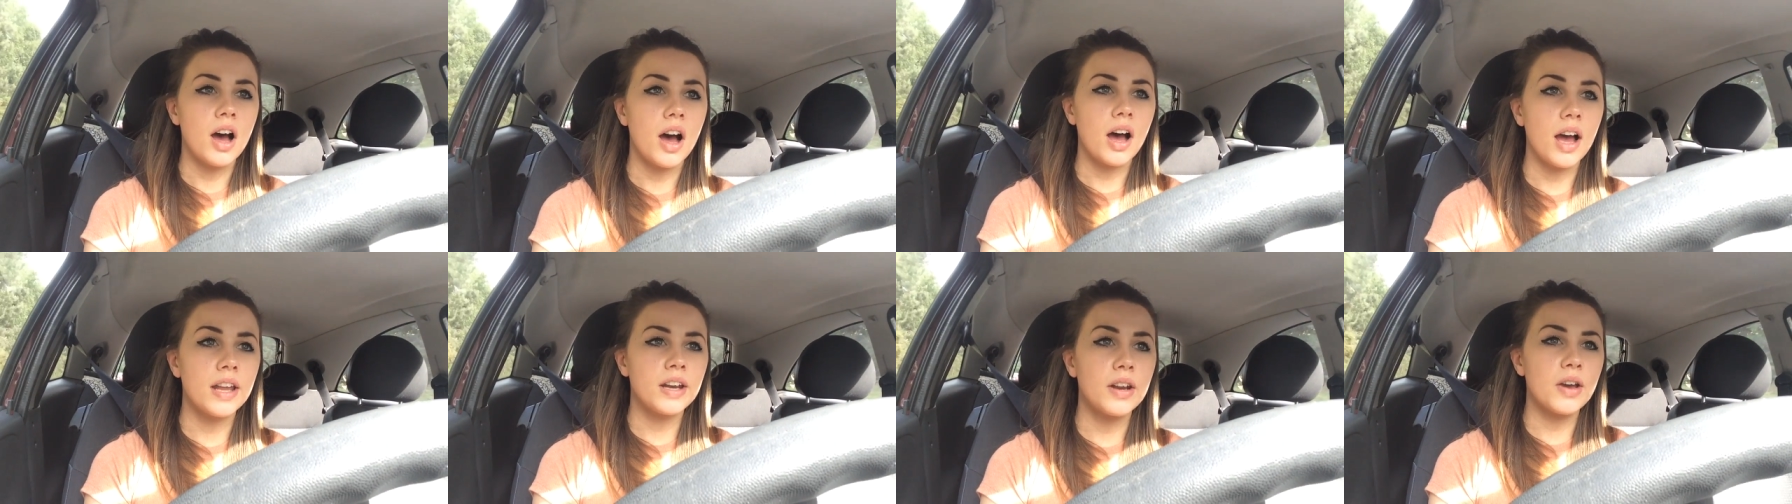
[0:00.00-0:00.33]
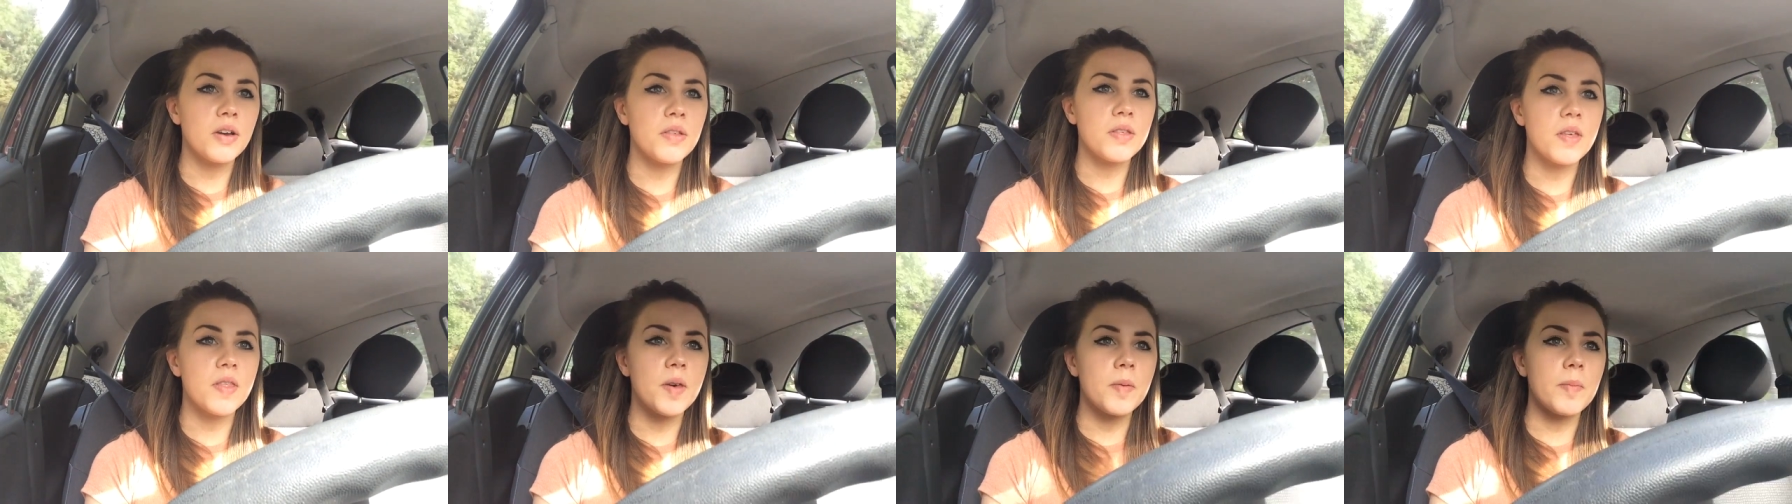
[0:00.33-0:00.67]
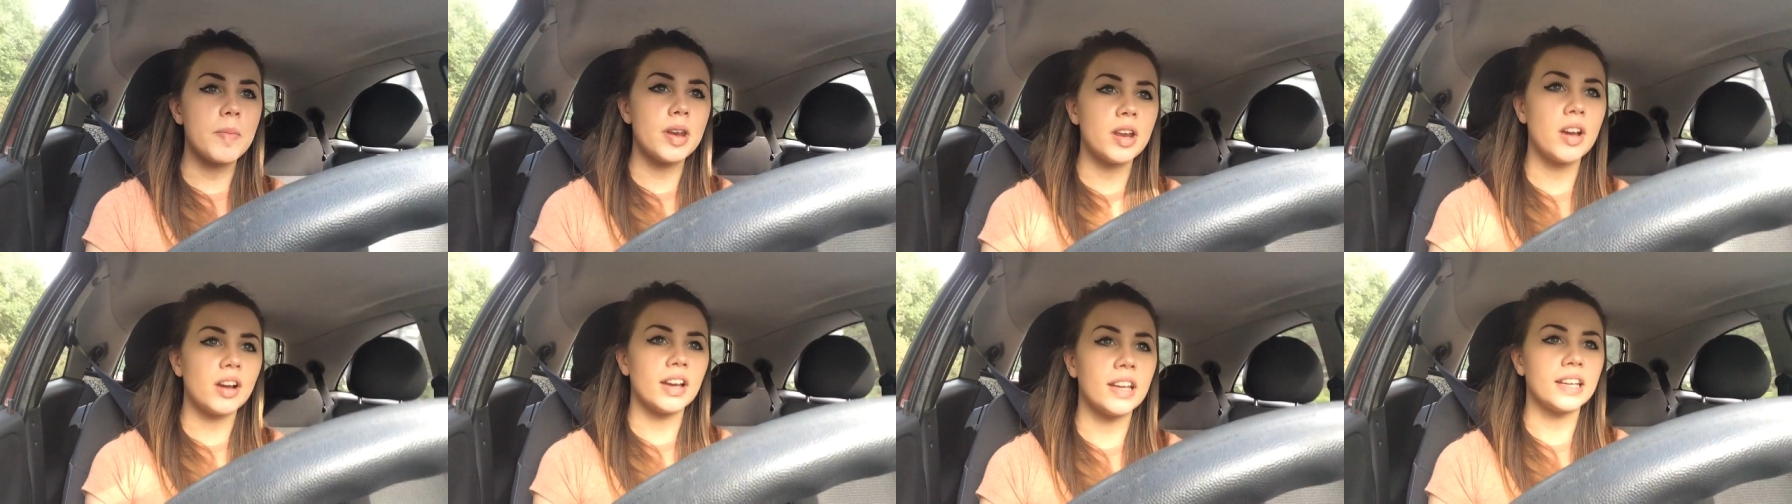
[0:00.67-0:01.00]
I know that the
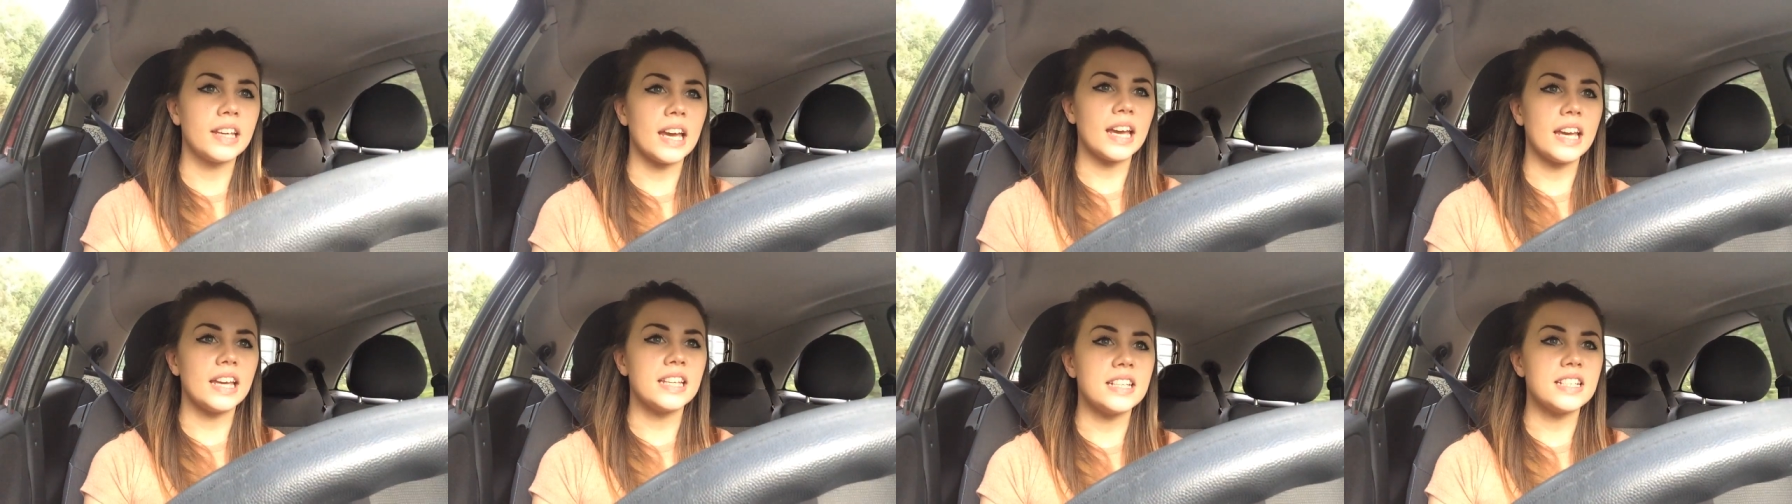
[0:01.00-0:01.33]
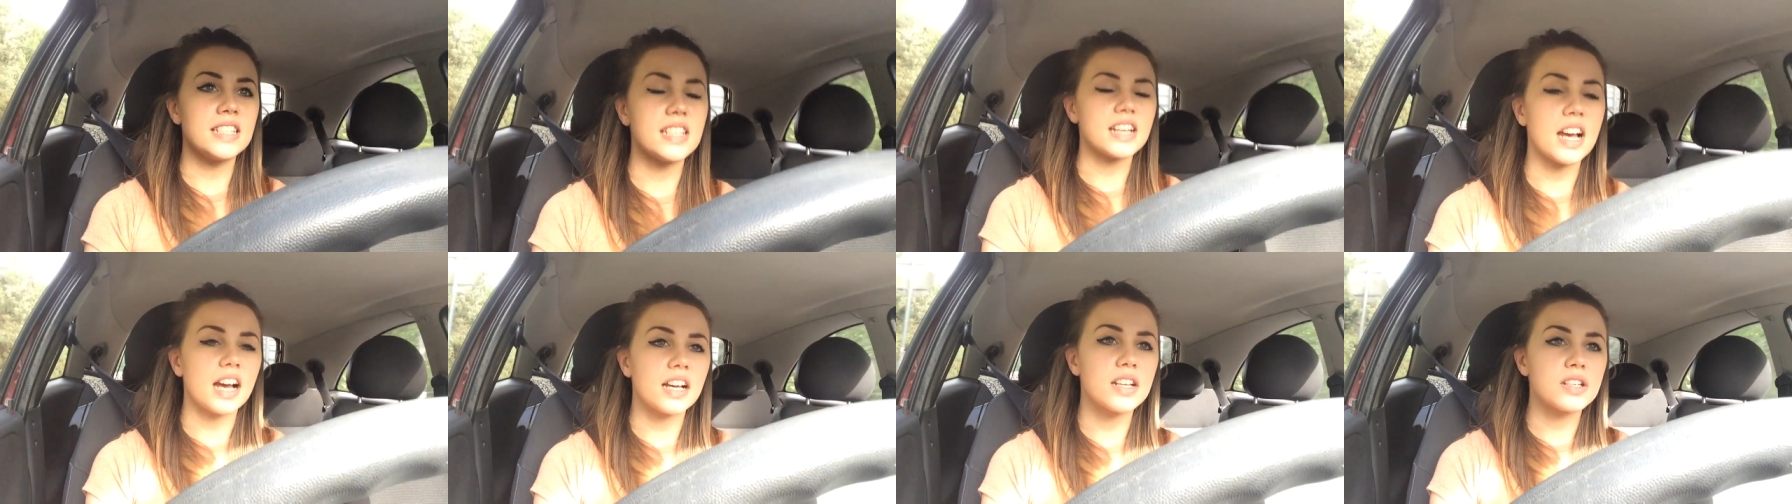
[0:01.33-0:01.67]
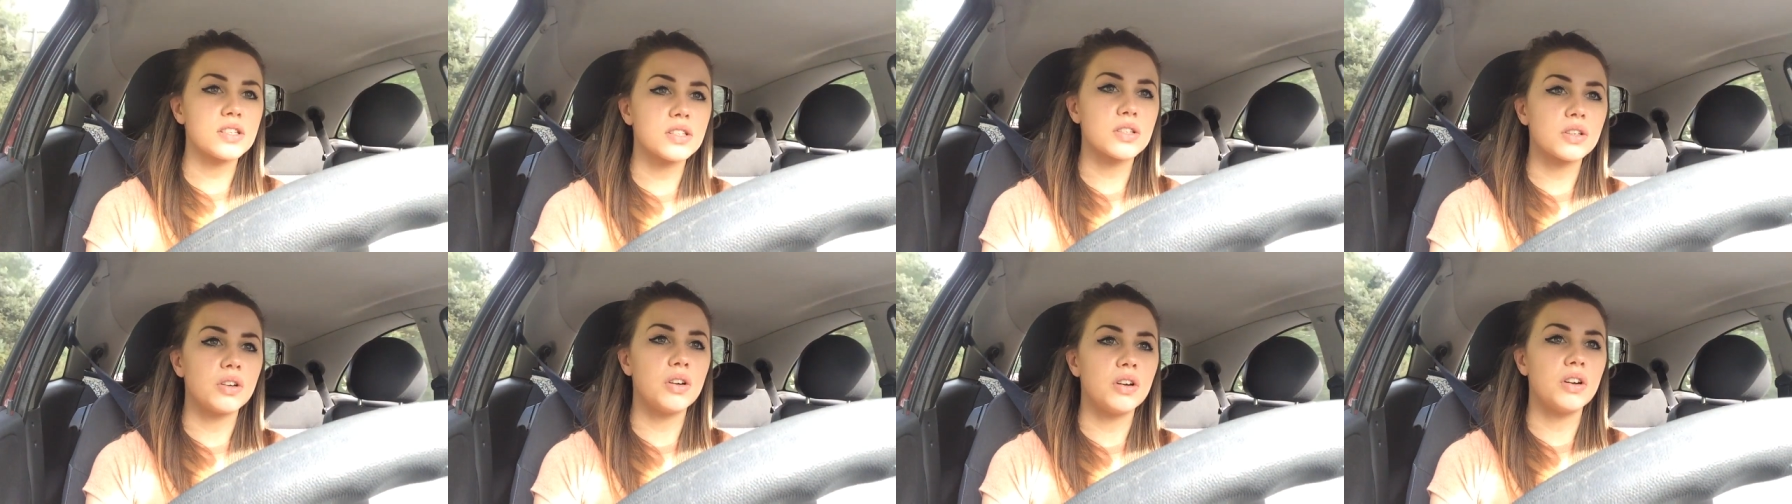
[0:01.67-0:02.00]
minute I get into
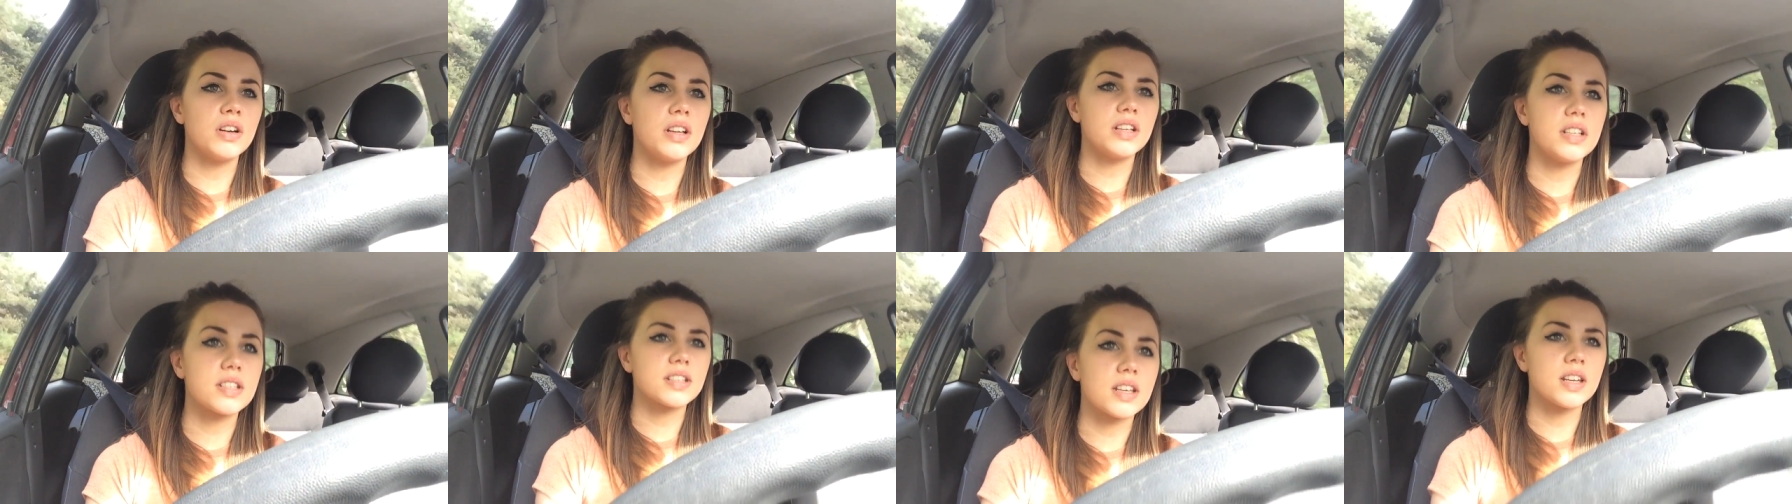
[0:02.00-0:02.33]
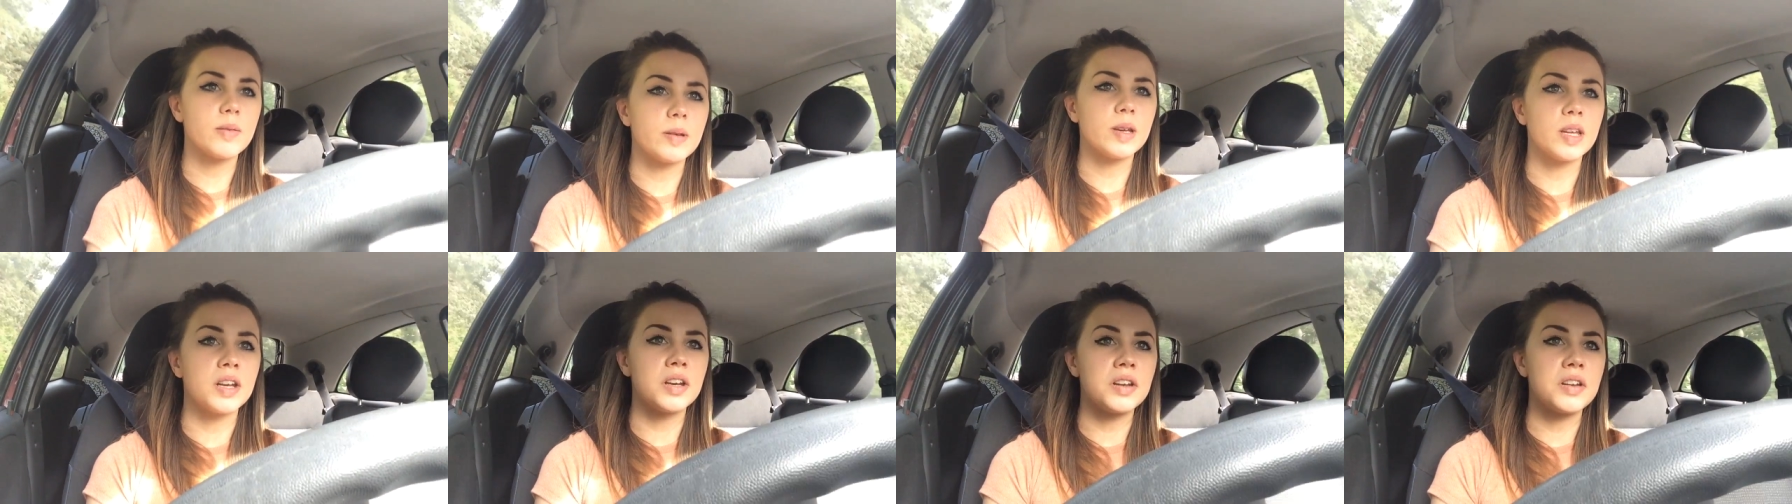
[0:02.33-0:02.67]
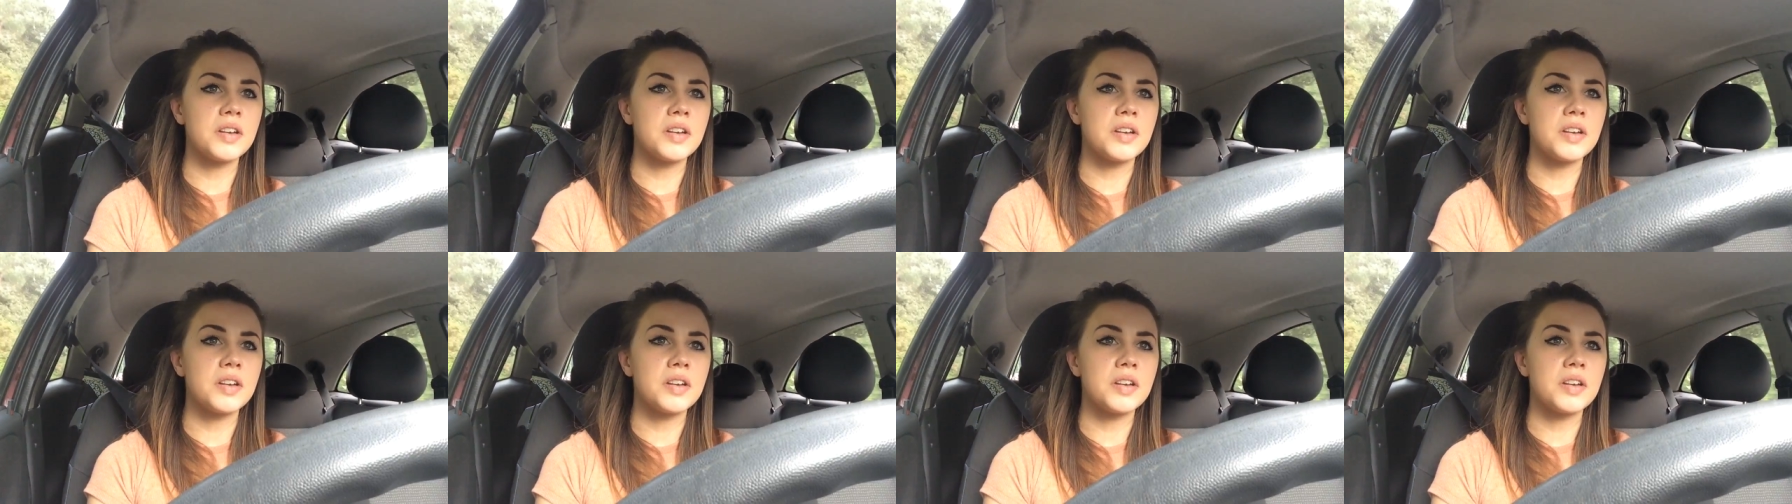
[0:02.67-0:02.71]
Ascot, it's going to be a